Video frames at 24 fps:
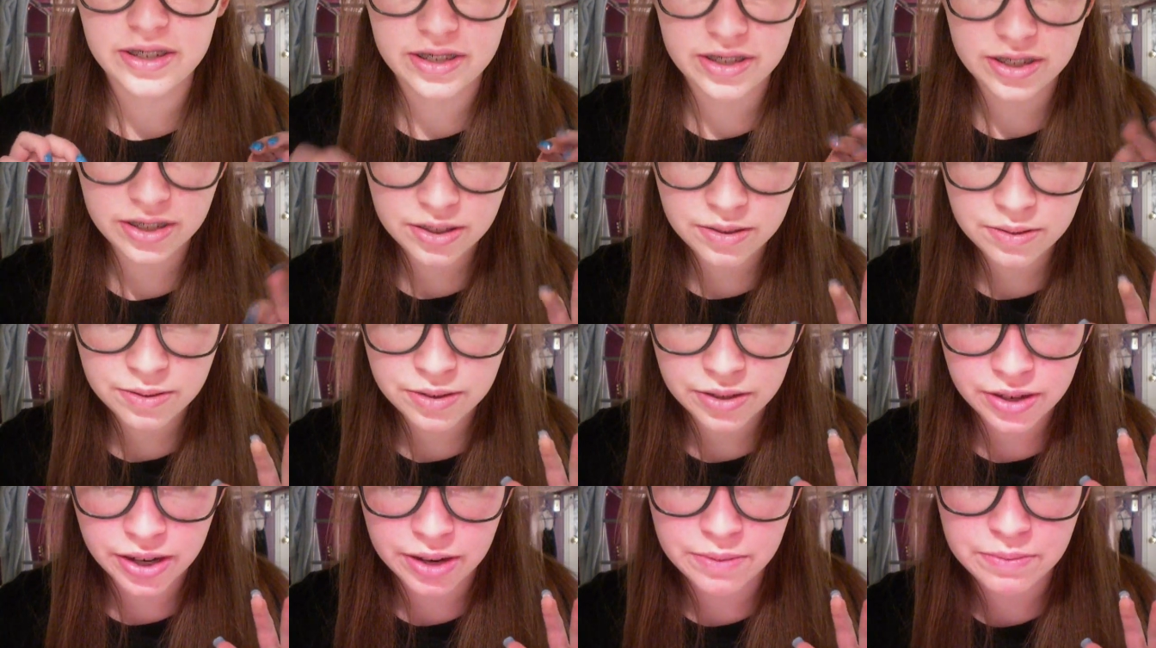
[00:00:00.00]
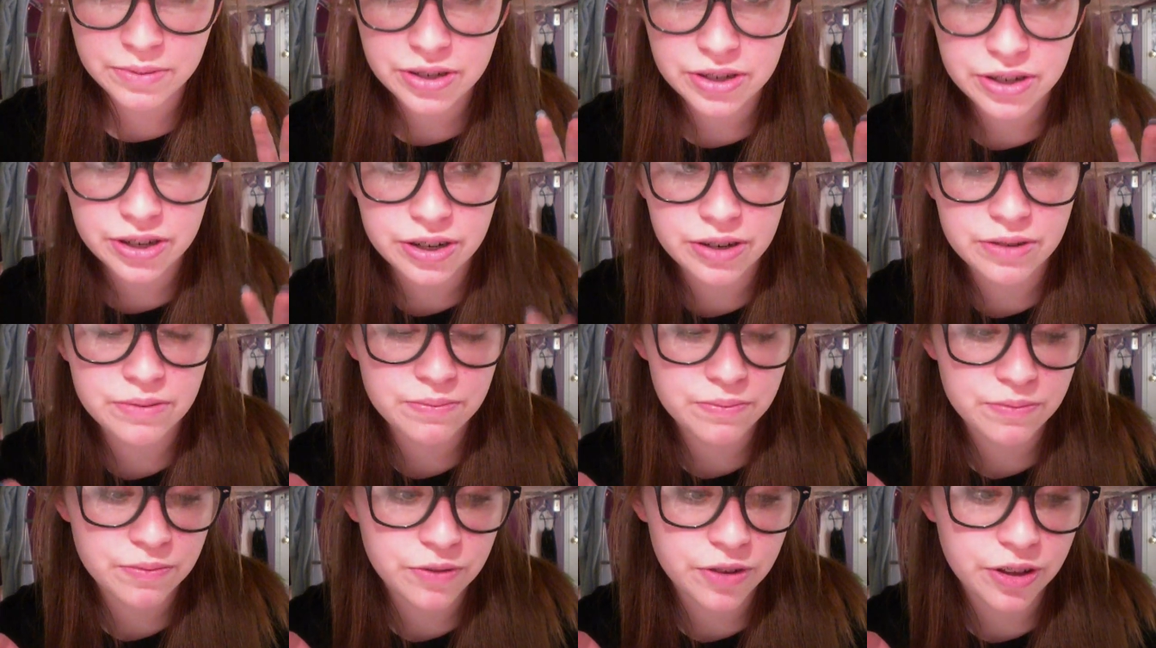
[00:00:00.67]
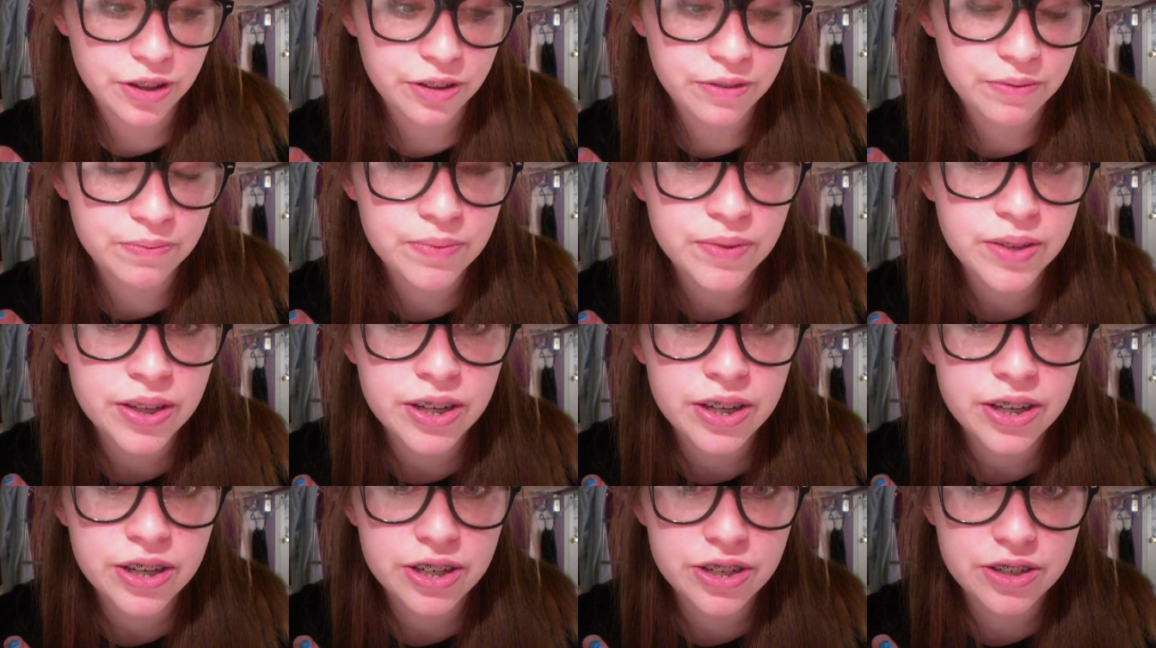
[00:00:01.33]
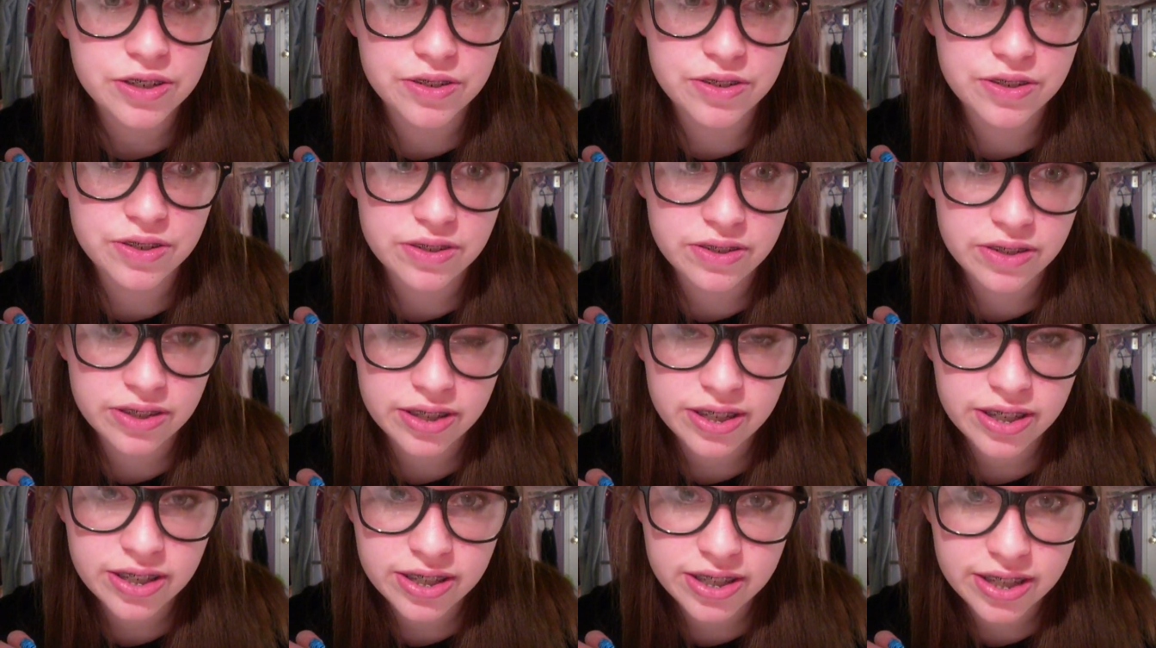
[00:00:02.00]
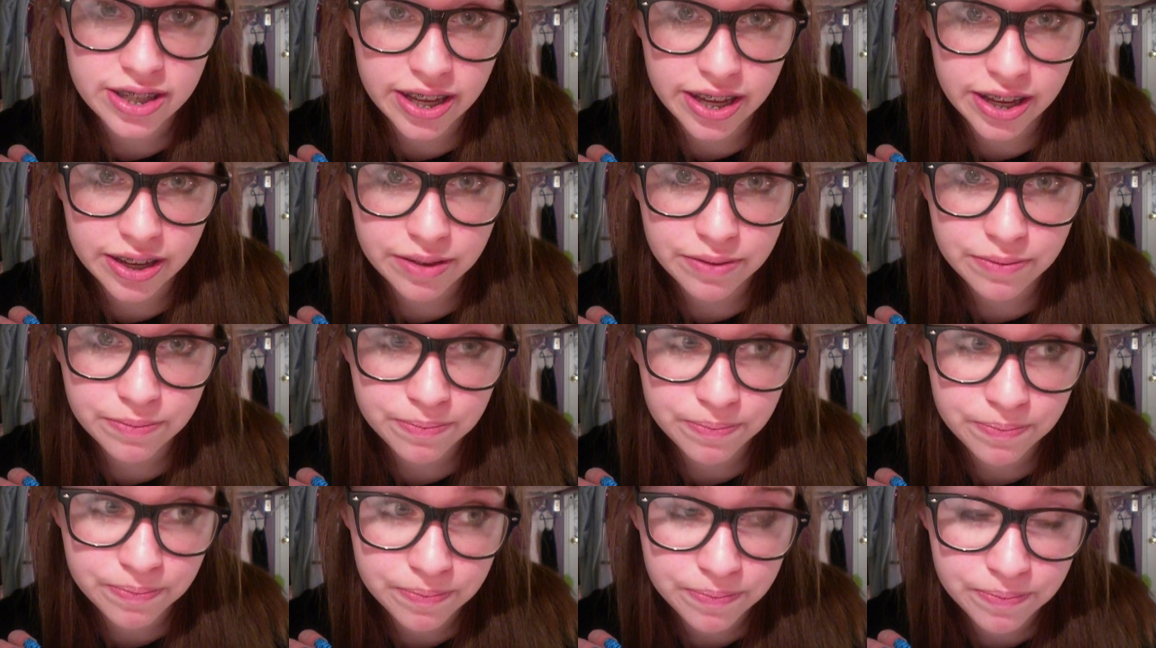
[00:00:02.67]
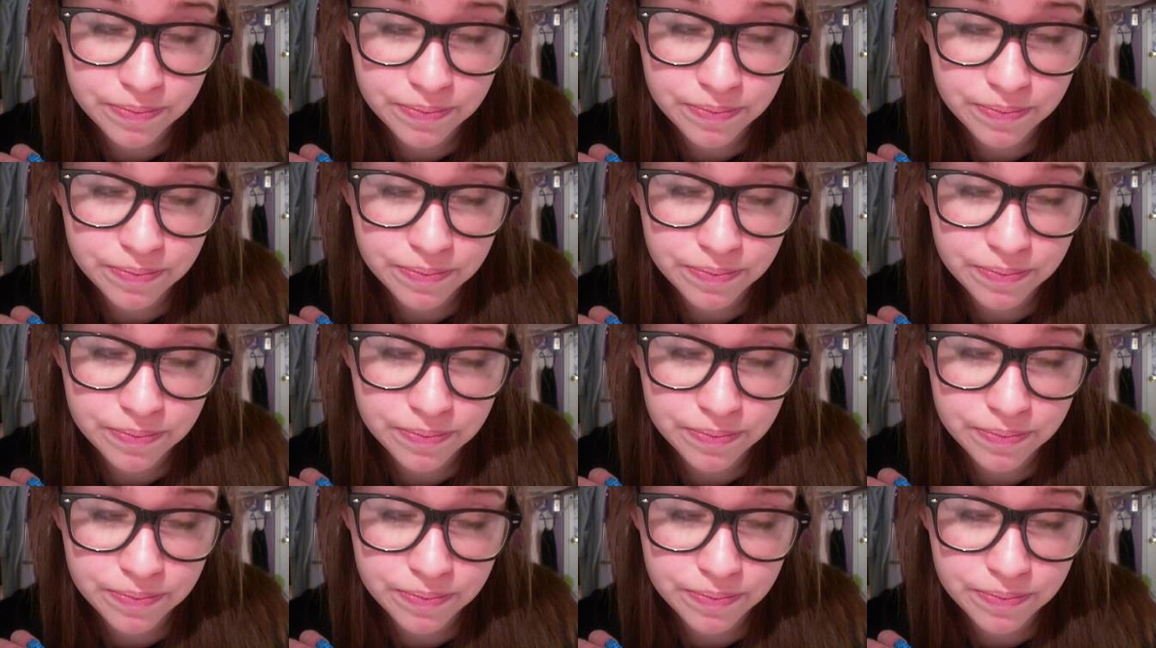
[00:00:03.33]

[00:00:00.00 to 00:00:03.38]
Just subscribe to her. Well, she's doing this thing